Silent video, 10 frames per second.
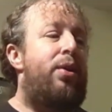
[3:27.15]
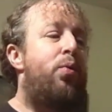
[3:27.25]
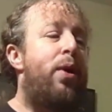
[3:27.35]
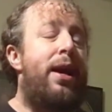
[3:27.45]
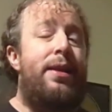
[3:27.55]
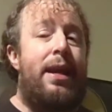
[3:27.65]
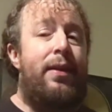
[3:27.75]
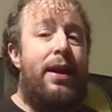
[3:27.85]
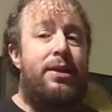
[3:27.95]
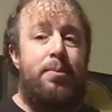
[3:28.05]
and the way they
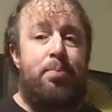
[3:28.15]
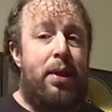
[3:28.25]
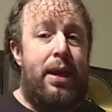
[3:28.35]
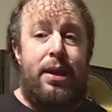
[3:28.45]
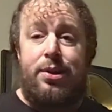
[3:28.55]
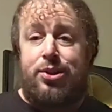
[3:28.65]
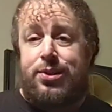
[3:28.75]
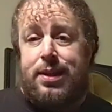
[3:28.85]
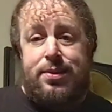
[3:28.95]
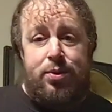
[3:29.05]
like to play it is
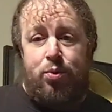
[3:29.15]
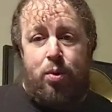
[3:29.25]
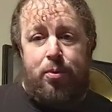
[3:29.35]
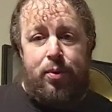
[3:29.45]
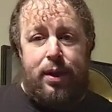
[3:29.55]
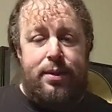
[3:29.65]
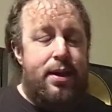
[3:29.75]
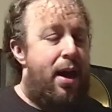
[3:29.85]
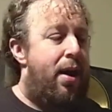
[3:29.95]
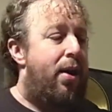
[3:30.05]
just as a normal
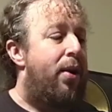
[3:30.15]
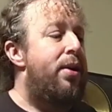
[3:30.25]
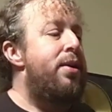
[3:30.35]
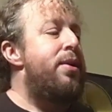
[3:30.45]
guitar.